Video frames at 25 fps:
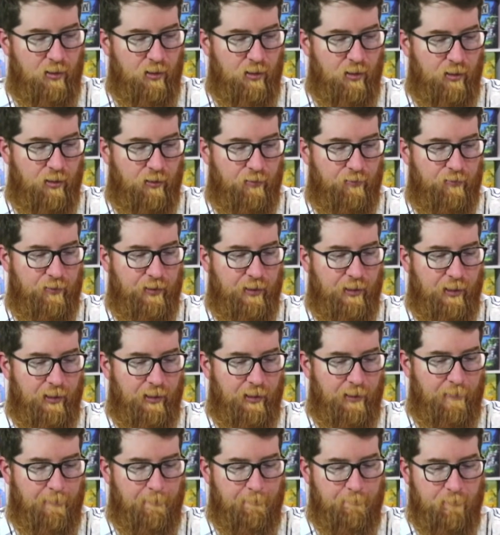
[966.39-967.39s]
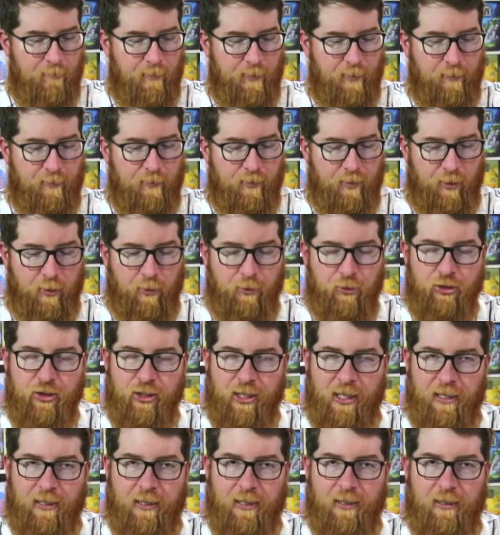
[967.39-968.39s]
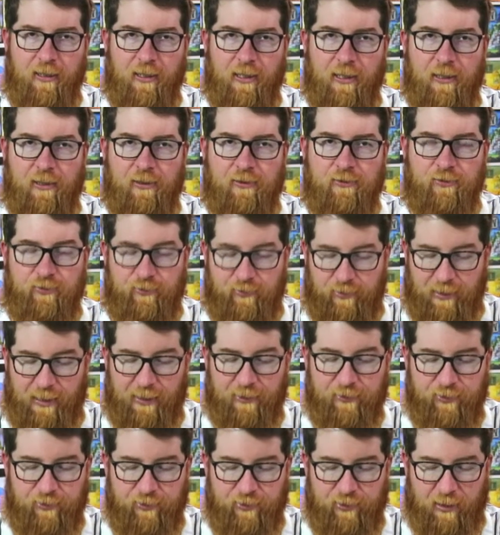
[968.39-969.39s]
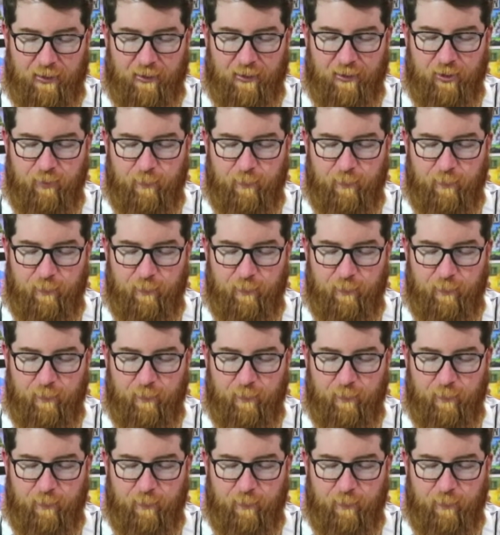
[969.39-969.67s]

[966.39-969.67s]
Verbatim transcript: you know, the uh, negotiating is necessary,